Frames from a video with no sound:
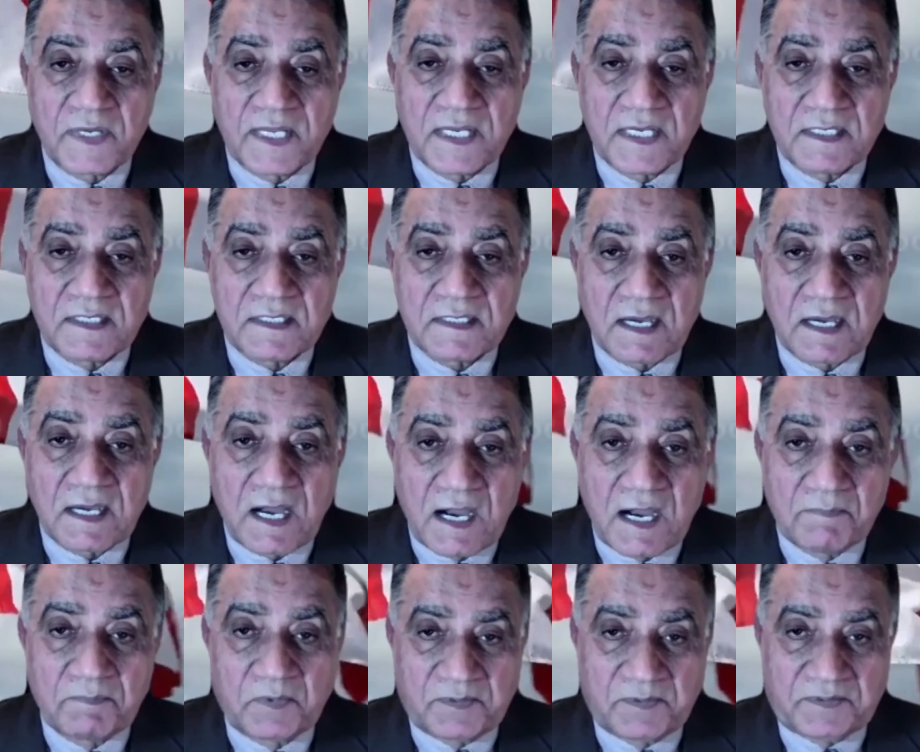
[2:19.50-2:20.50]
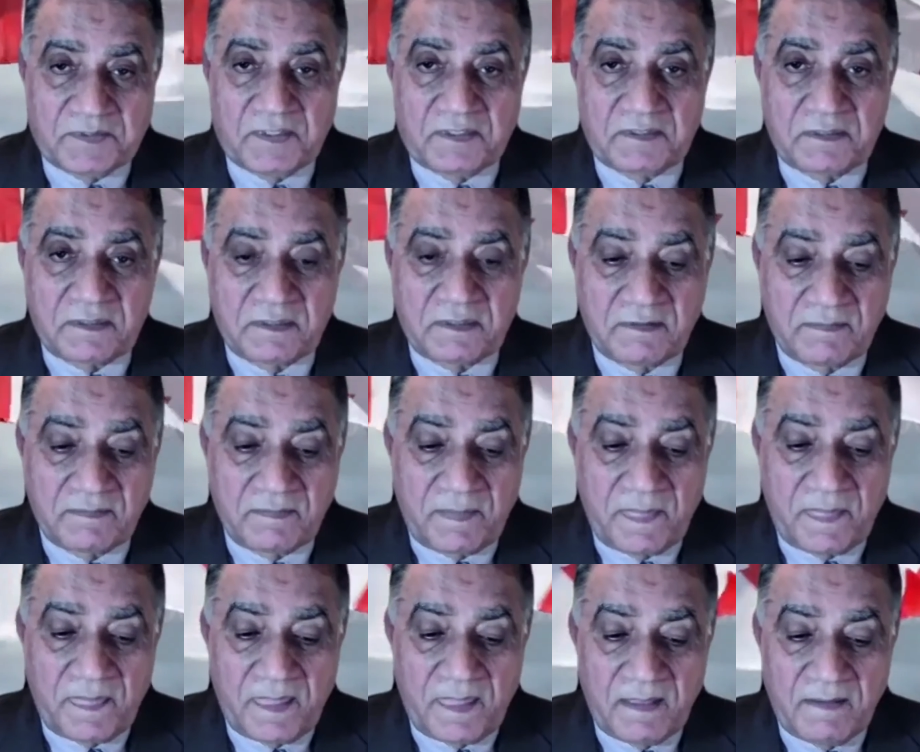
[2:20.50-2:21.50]
the complete opposite.
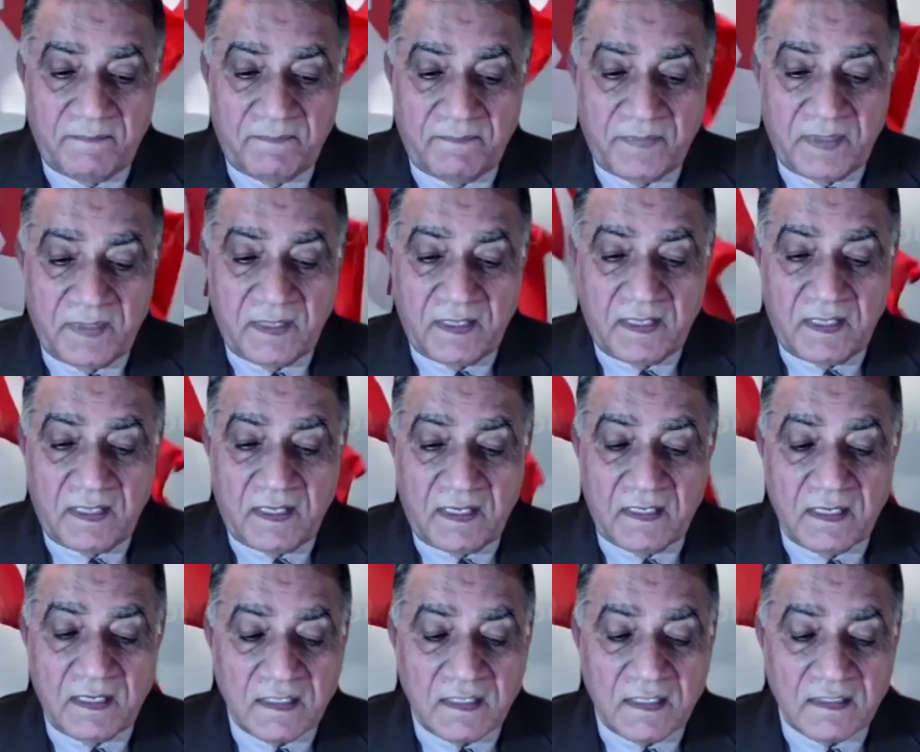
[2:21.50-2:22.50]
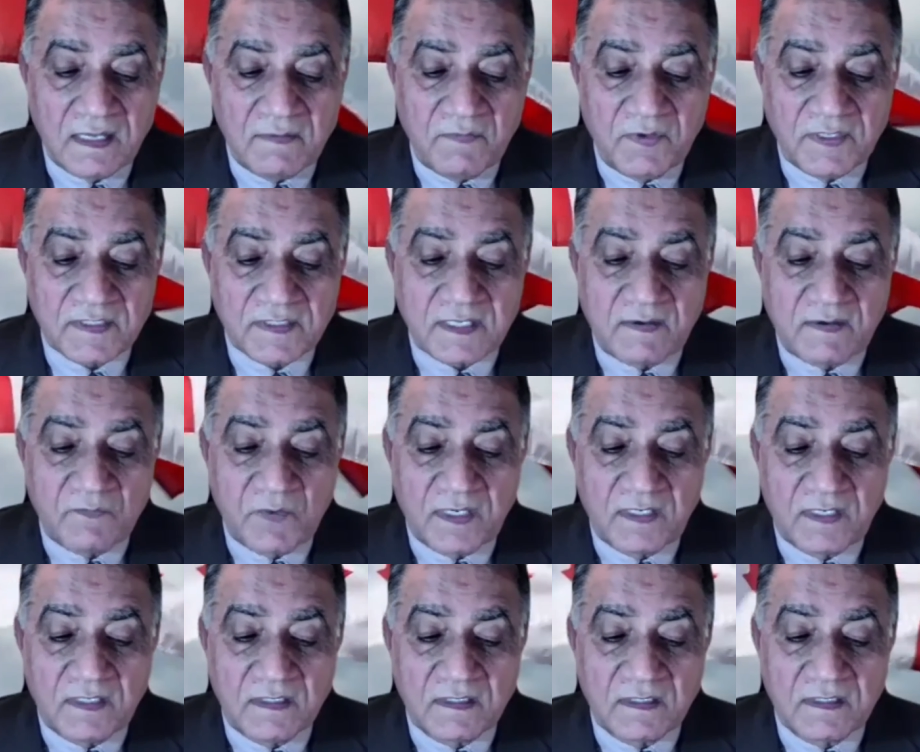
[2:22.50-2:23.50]
Not giving
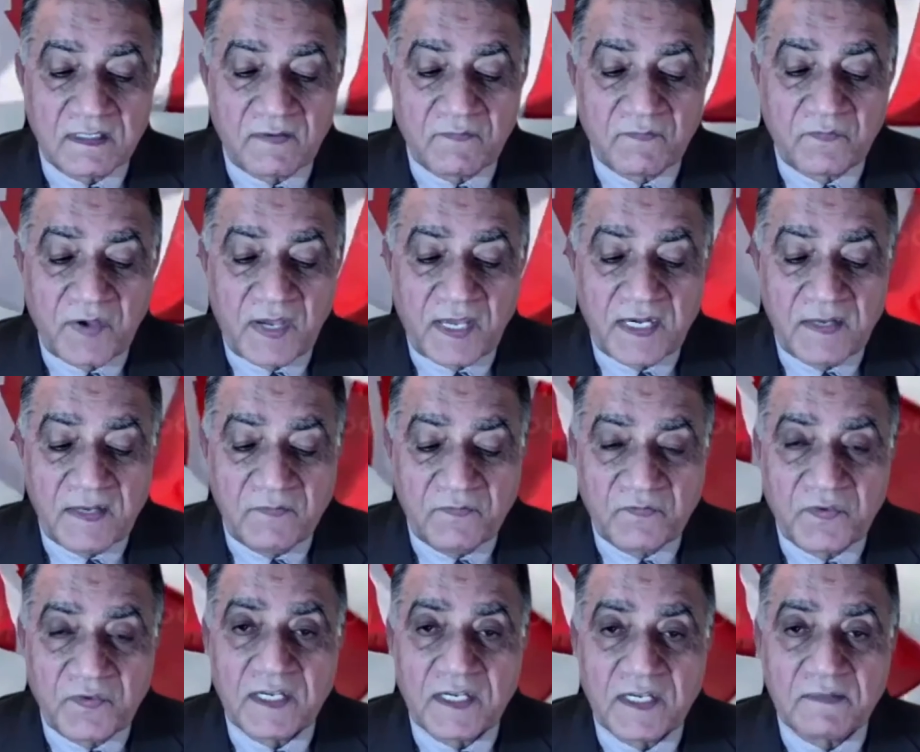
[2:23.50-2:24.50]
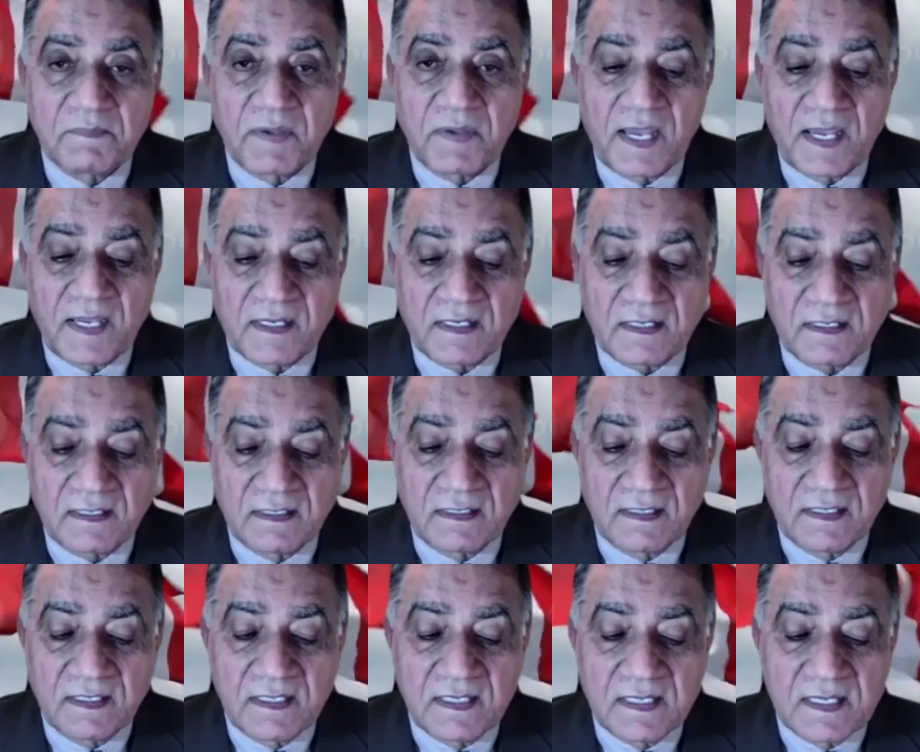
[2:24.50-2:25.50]
someone the very
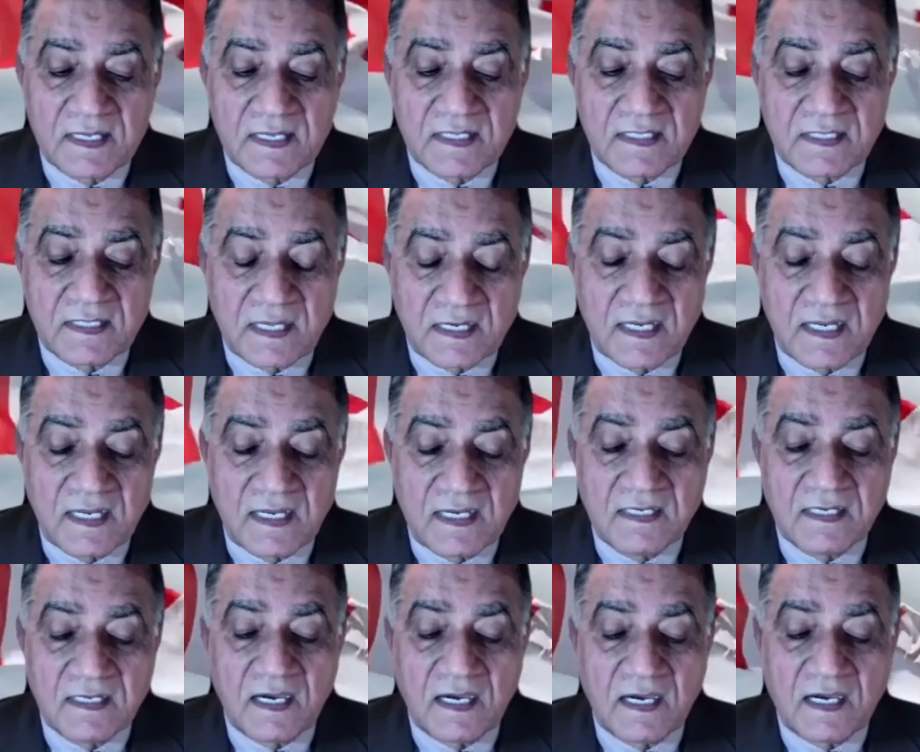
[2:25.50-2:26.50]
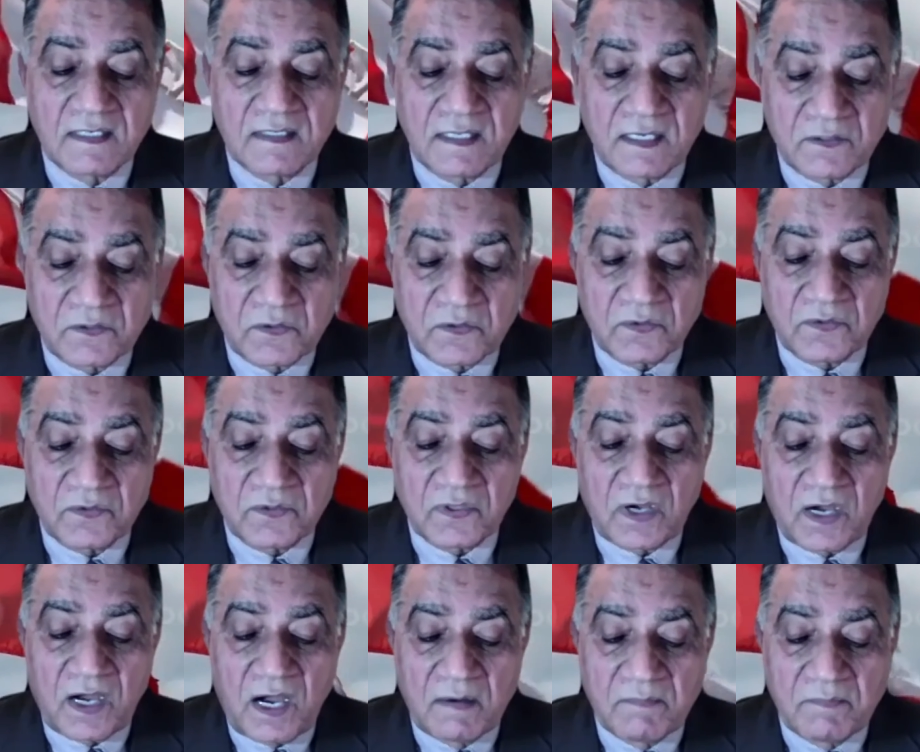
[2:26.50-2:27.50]
feedback they need or the
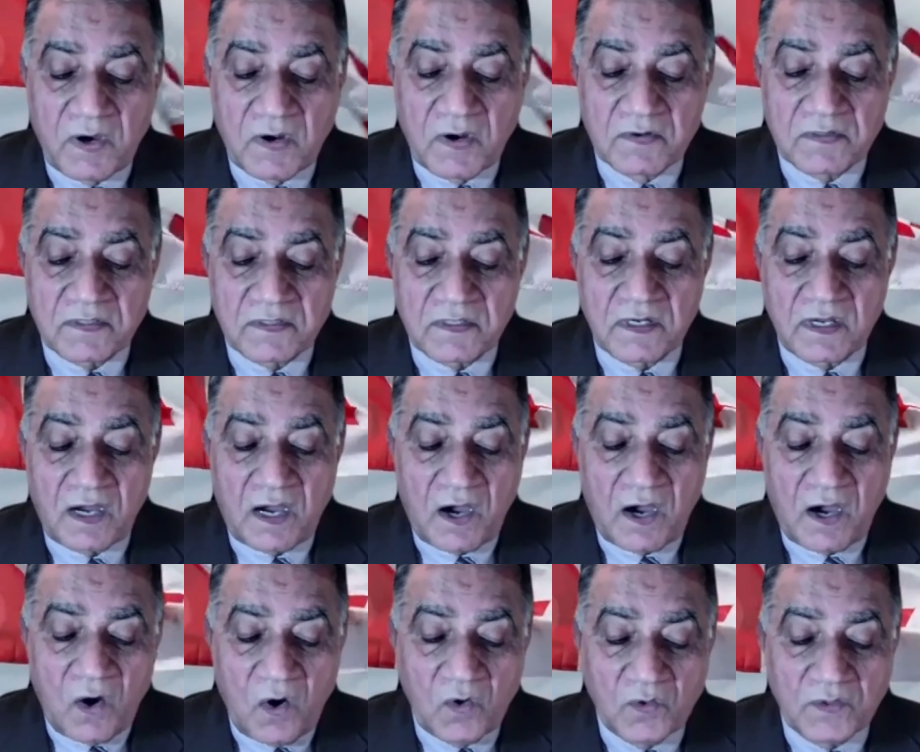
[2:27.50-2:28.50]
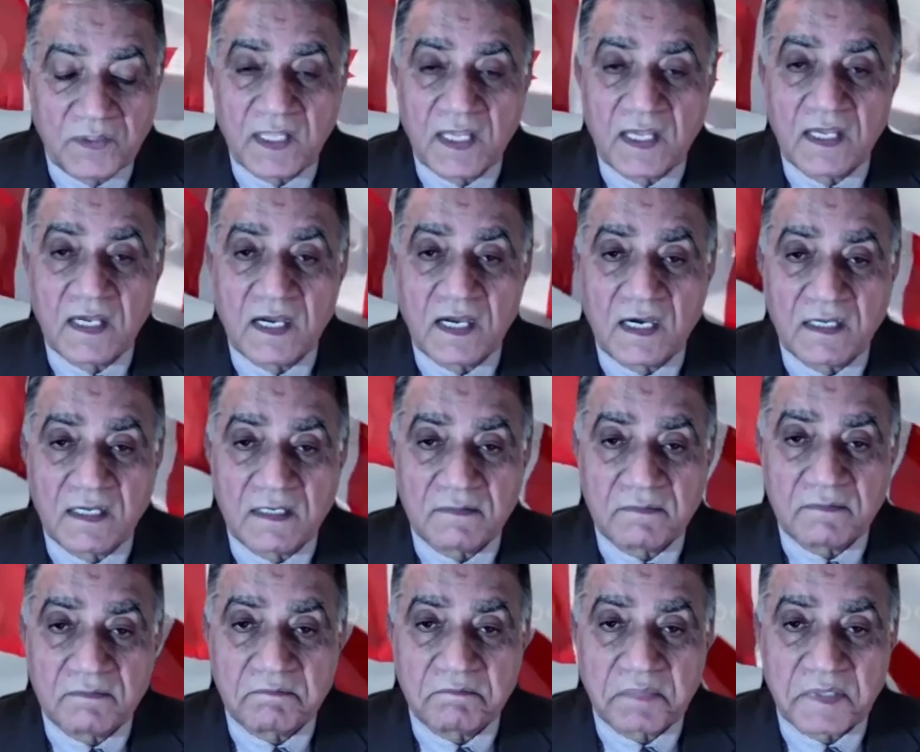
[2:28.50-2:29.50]
truth about how they
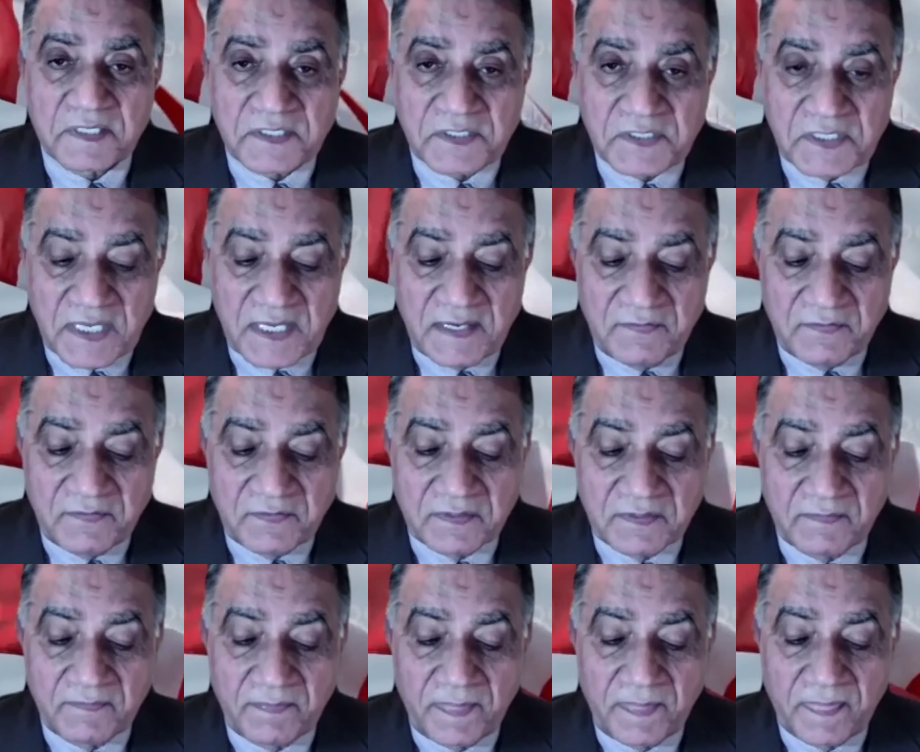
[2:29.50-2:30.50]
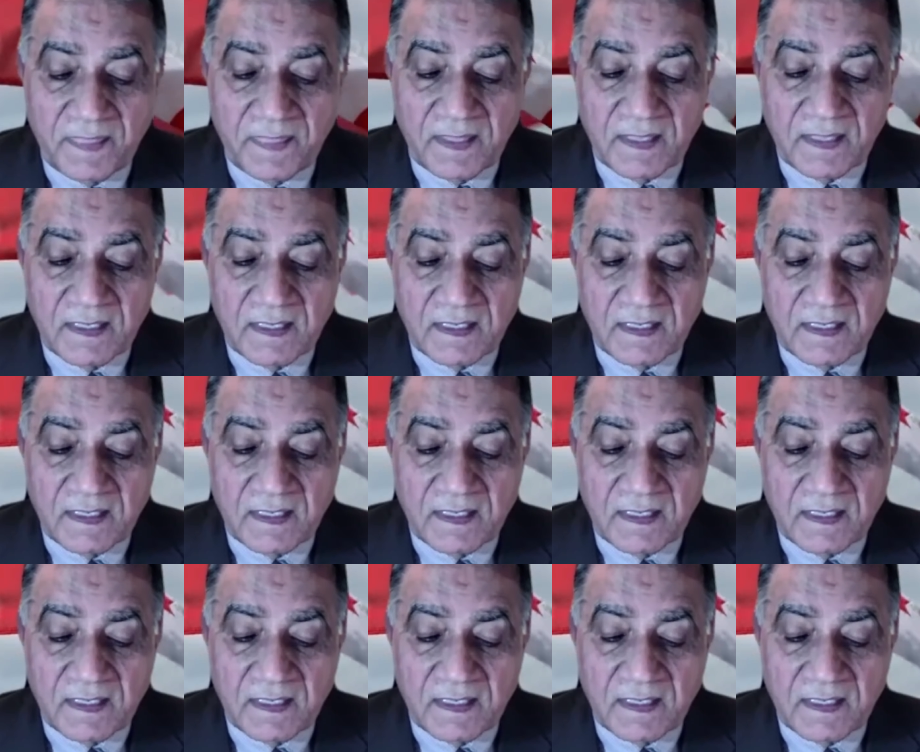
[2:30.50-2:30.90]
are perceived